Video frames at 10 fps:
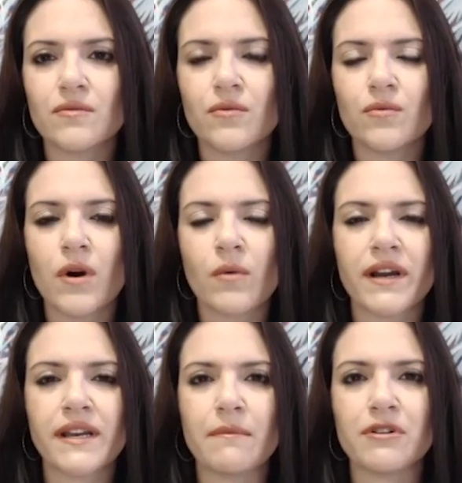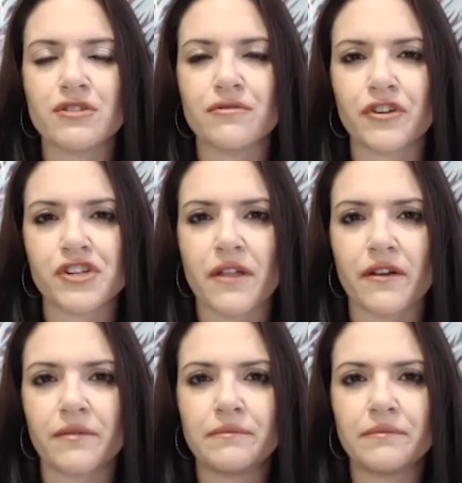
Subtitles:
What can neighbors do for each other?